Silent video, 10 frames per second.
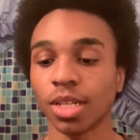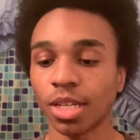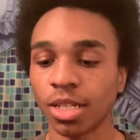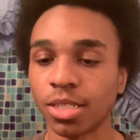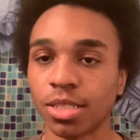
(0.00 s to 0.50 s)

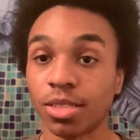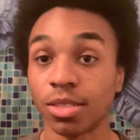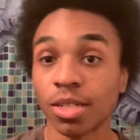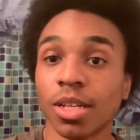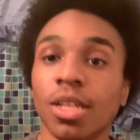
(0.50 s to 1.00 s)
and
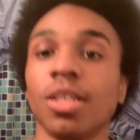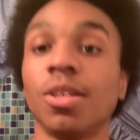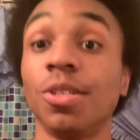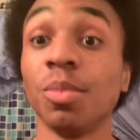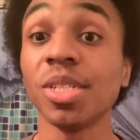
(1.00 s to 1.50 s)

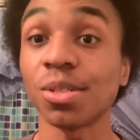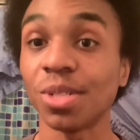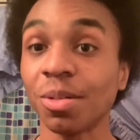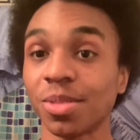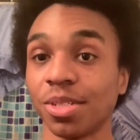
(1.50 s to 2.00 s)
let me scoot
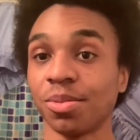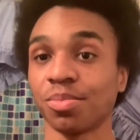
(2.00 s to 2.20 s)
up some.